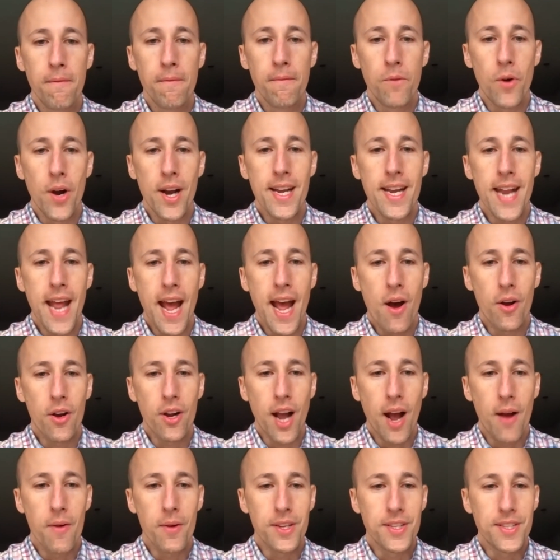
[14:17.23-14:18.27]
right now,
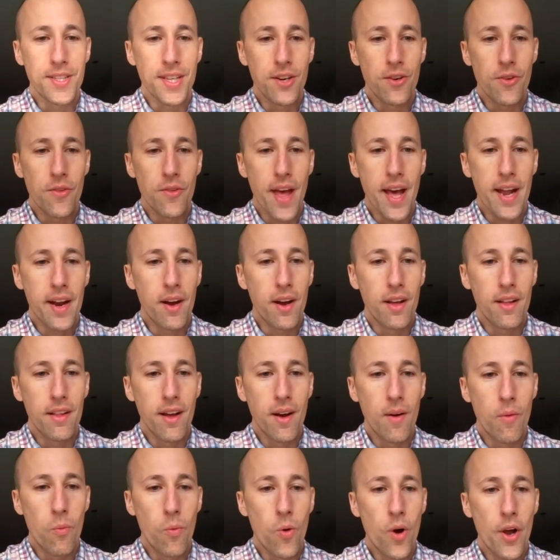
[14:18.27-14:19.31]
I would consider that
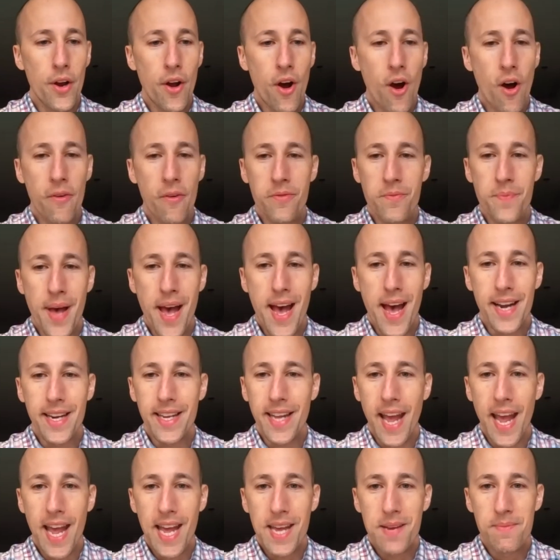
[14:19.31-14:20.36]
a one-off bad
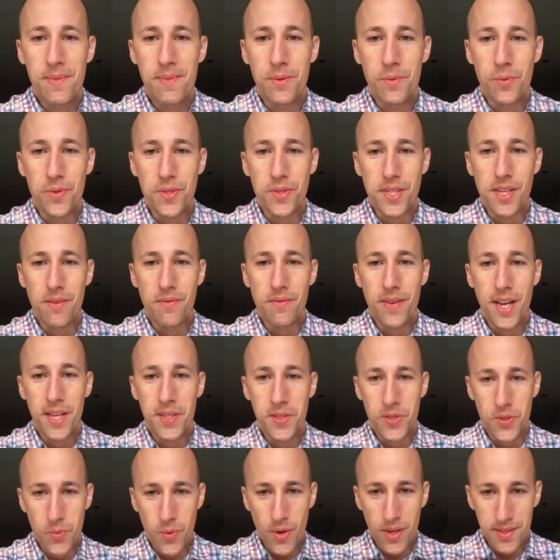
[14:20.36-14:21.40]
game, and we'll see if
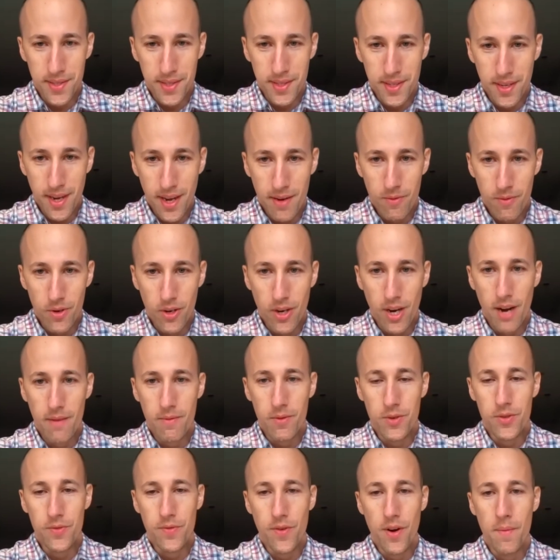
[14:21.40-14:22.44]
Aiden Swanson kind of
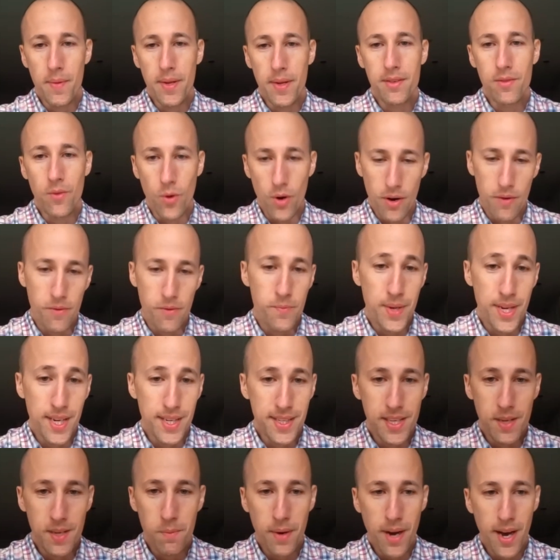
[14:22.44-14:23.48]
recovers from it or if
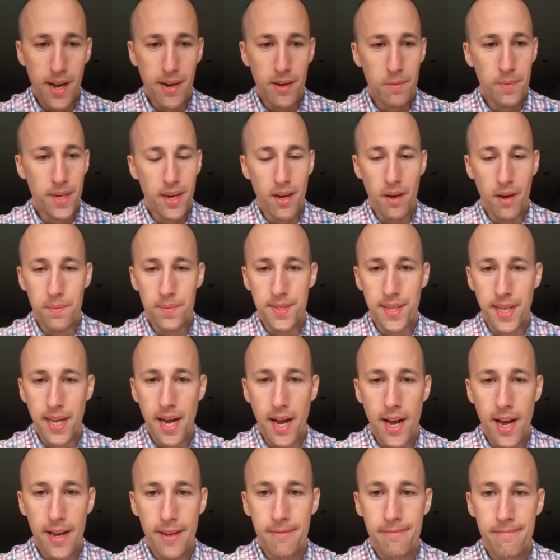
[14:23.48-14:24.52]
BT Potter becomes the
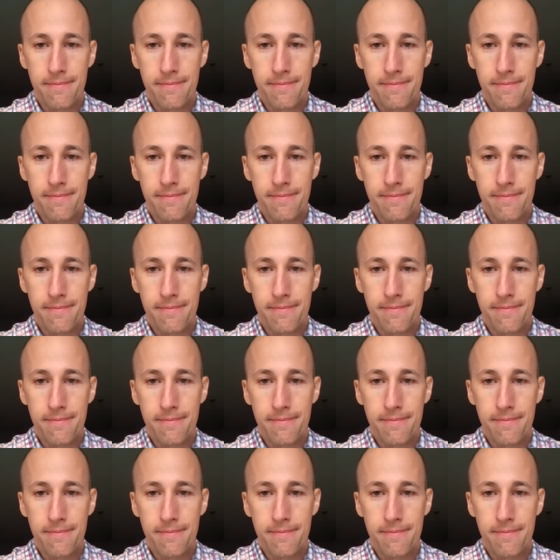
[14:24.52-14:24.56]
guy.